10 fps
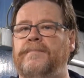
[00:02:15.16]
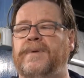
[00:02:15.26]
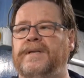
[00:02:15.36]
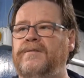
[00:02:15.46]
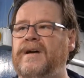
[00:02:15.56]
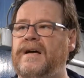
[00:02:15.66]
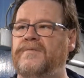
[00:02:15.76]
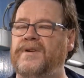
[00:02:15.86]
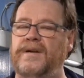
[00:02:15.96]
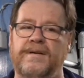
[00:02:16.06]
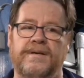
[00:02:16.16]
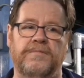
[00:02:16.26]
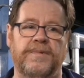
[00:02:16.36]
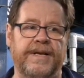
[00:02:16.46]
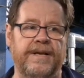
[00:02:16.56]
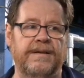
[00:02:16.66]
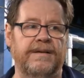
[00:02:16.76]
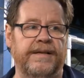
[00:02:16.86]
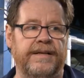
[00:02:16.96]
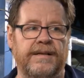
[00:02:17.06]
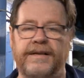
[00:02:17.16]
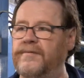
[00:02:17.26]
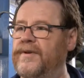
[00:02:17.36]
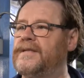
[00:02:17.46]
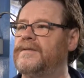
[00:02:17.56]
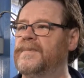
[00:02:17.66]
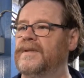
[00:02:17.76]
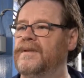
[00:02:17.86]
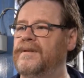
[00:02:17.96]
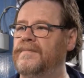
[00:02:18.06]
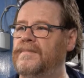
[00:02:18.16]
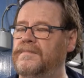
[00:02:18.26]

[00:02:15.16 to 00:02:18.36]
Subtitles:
But you have a very little investment.